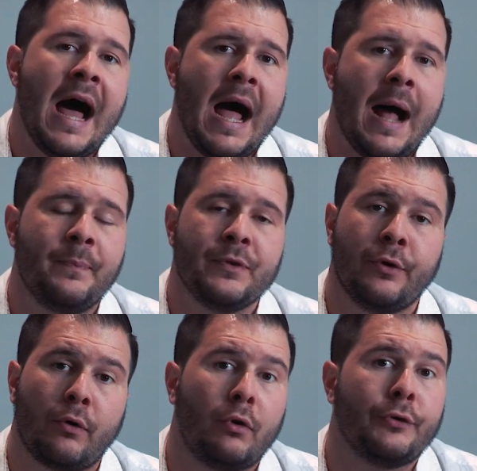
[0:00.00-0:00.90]
Um,
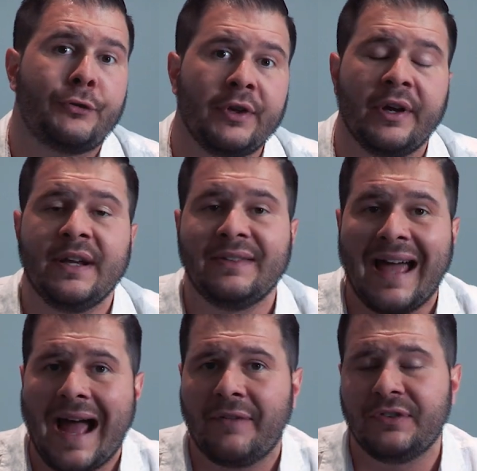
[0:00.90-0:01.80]
you're also going to
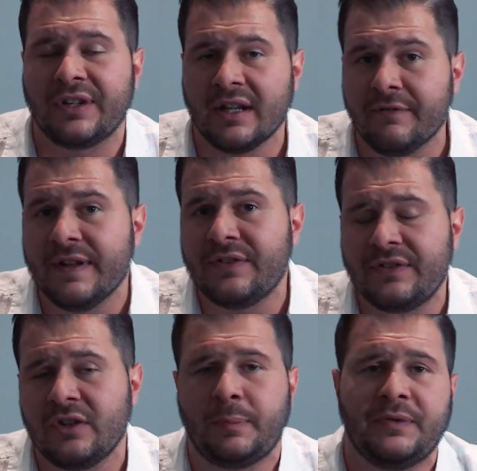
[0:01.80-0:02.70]
have to convince
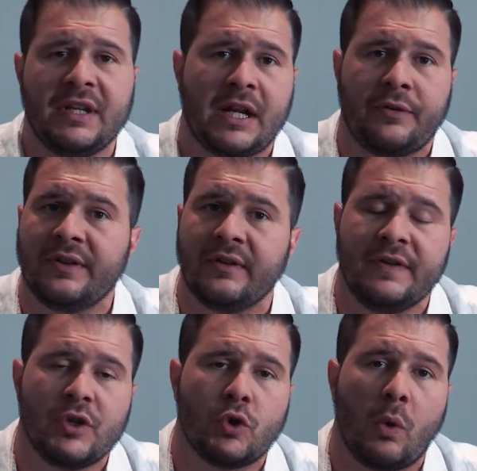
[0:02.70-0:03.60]
this particular
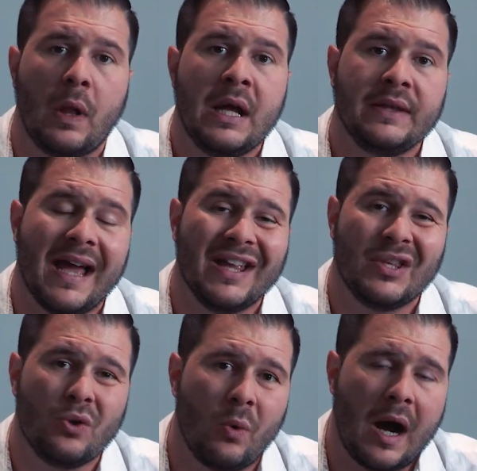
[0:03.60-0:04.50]
individual that
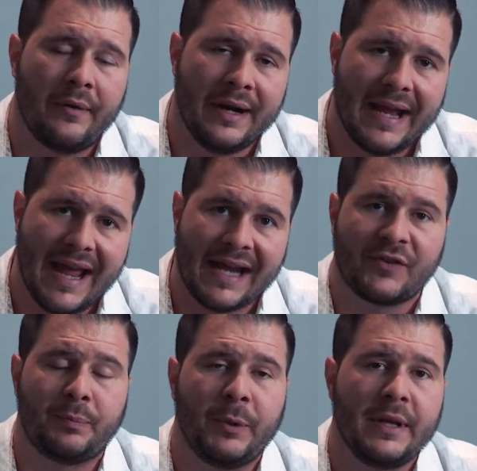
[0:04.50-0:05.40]
you are an
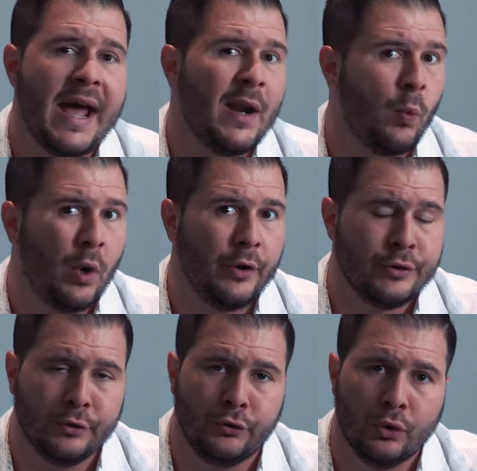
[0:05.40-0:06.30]
expert at what
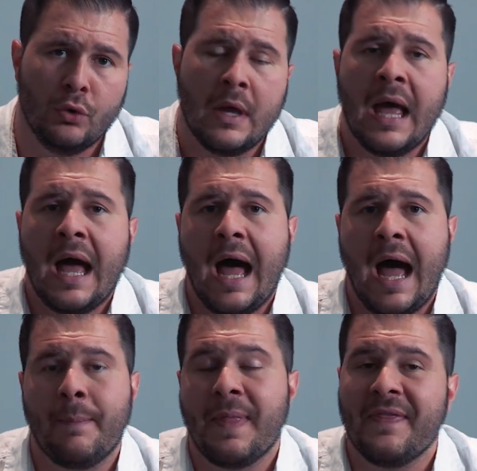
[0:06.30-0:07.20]
you do
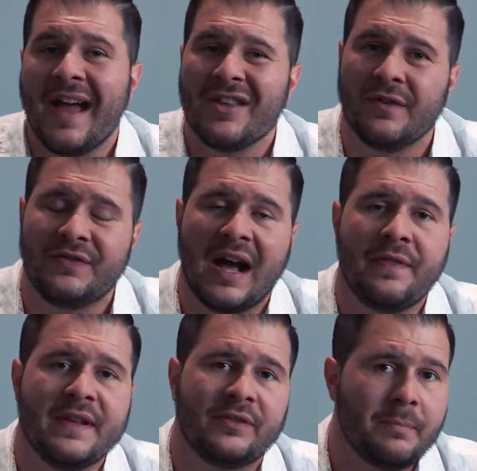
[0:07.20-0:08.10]
um, and that you've
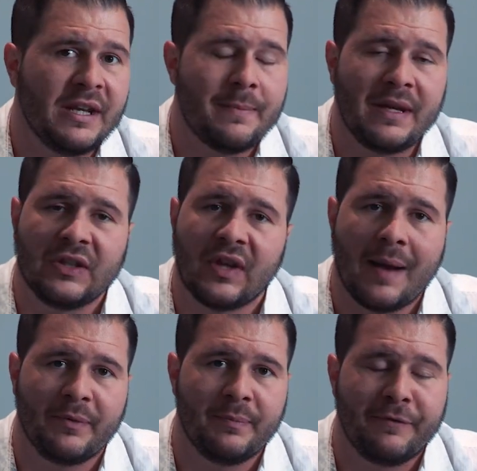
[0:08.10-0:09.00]
done this many, many
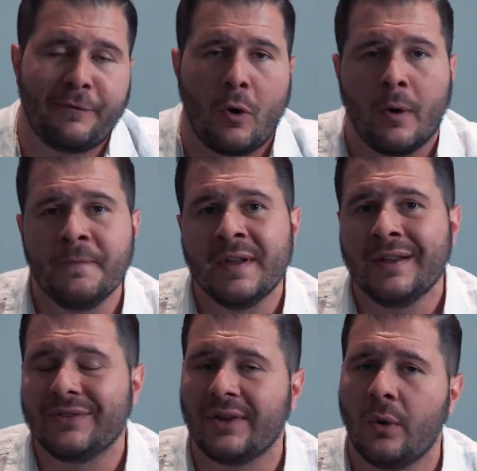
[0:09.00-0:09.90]
times before.
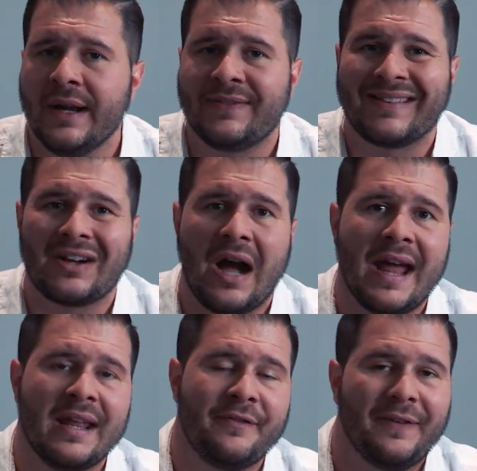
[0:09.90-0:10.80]
So it's
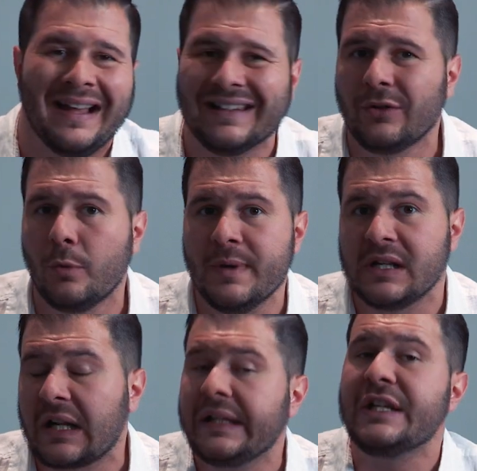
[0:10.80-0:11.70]
kind of a little
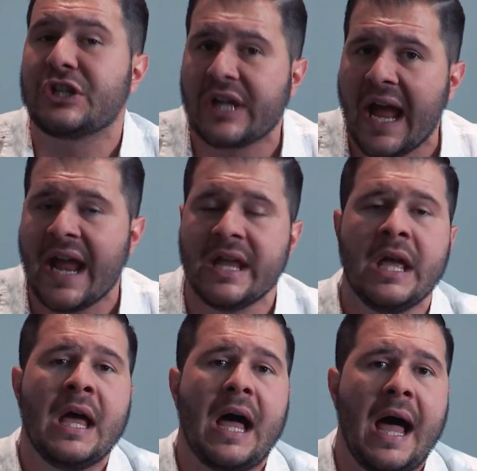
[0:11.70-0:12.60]
bit cliche
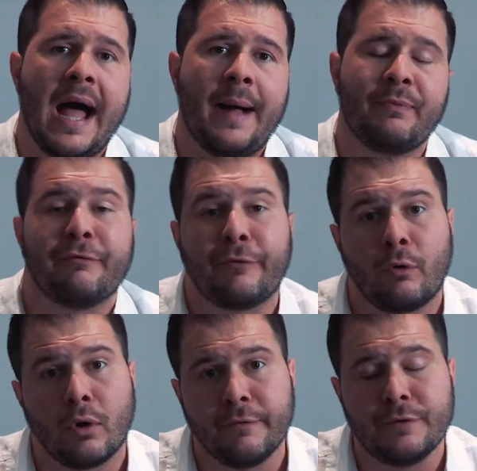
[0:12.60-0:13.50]
um, for
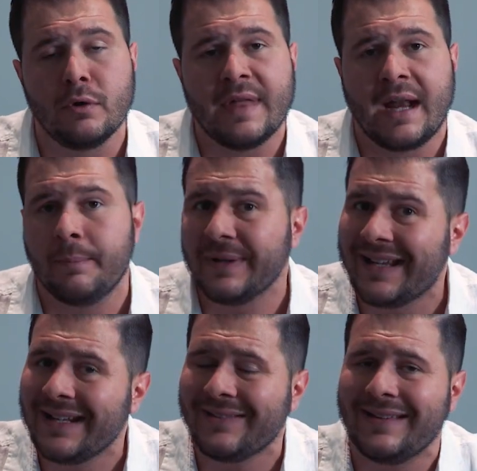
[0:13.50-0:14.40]
all of you that are
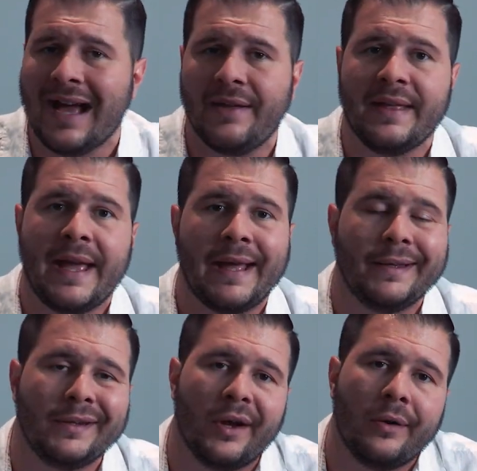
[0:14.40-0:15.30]
beginners out there.
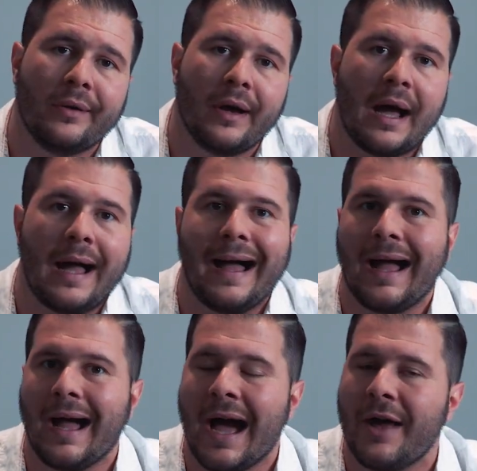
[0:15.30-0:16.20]
You know,
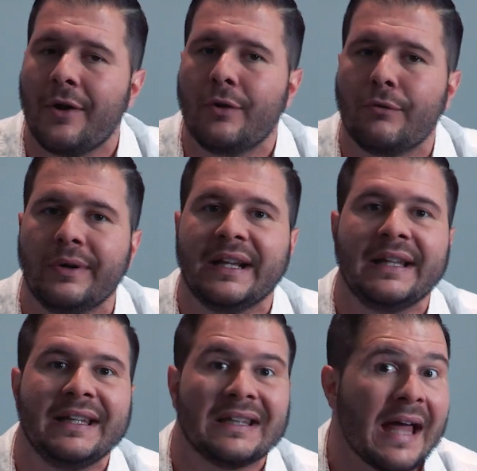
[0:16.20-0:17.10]
I, I don't
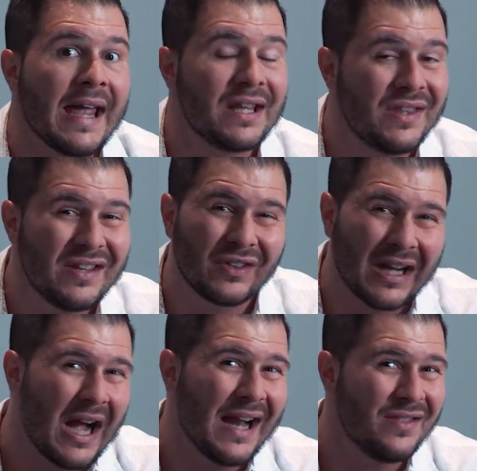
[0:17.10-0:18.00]
really like these
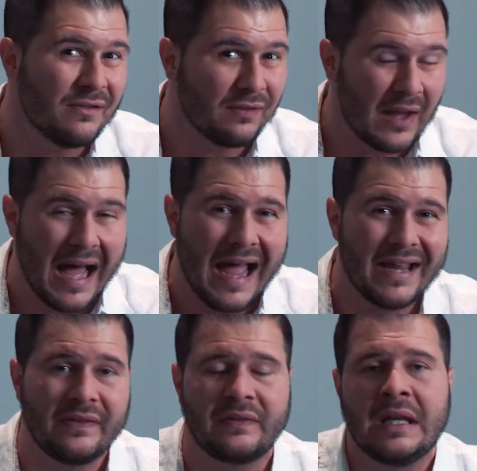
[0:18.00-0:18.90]
kind of
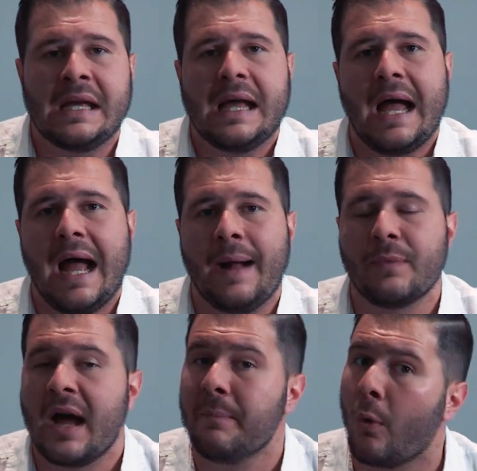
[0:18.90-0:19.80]
lies.
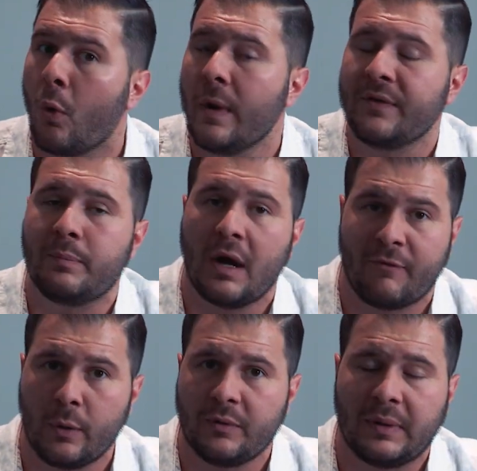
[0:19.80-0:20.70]
Um, I've always,
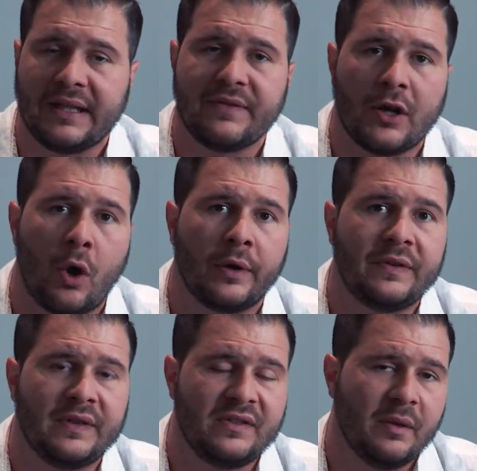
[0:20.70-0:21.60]
I've always believed that
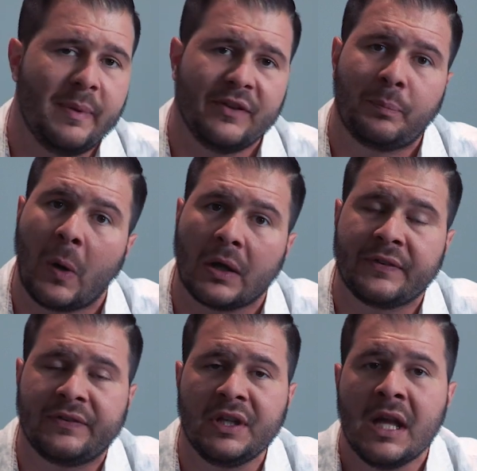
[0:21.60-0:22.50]
honesty is the best
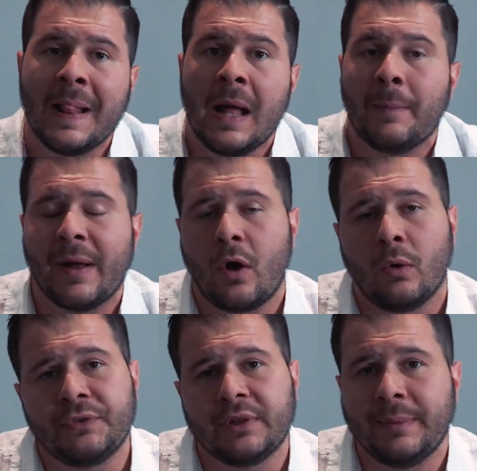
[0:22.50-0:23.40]
policy, but
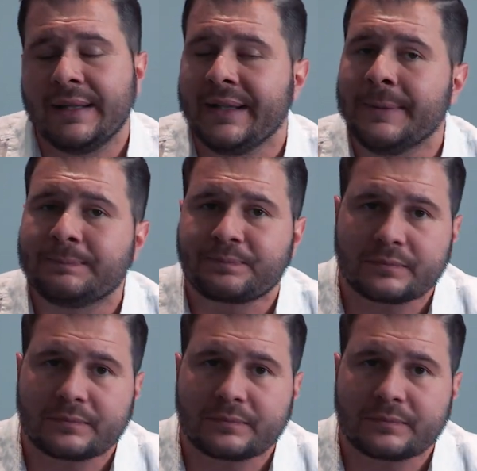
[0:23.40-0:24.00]
ultimately,